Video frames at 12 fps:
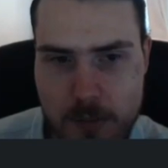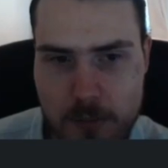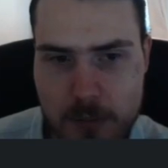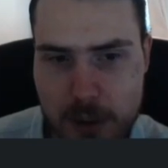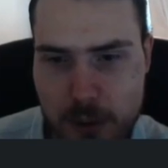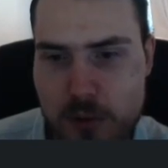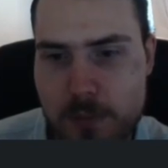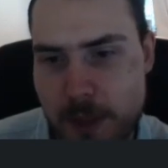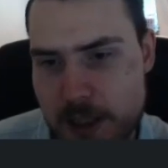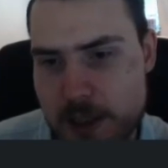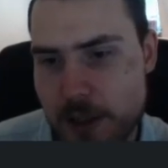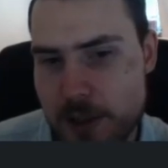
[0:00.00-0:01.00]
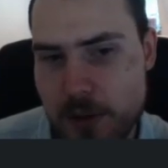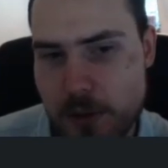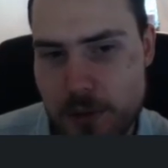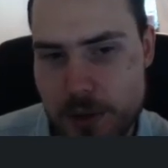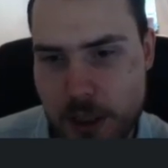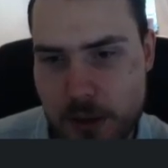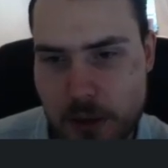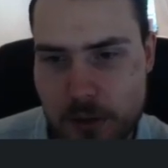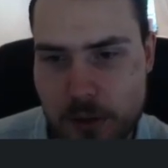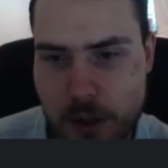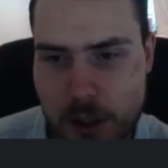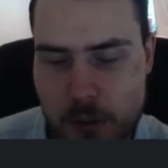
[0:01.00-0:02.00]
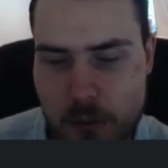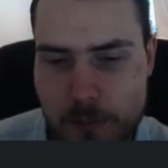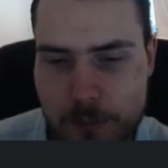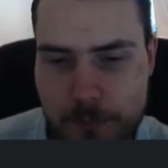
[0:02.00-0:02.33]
It could make sense to go stat hunter now.